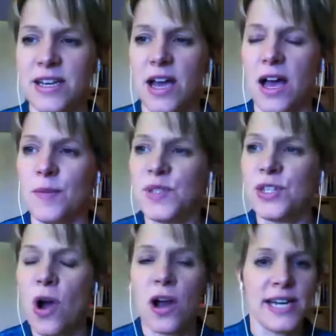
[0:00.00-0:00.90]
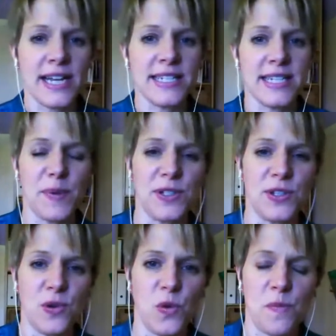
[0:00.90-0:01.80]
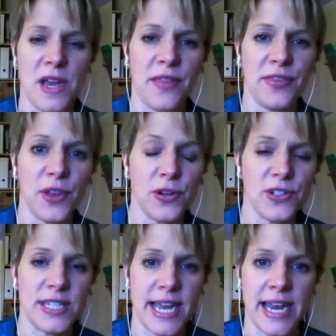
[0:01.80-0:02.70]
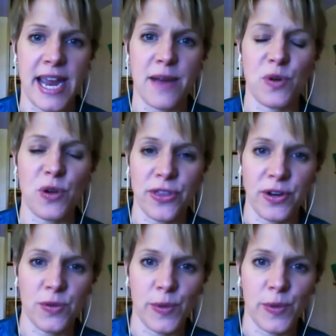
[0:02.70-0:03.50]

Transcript: So our next episode will be on Thursday, April 3rd.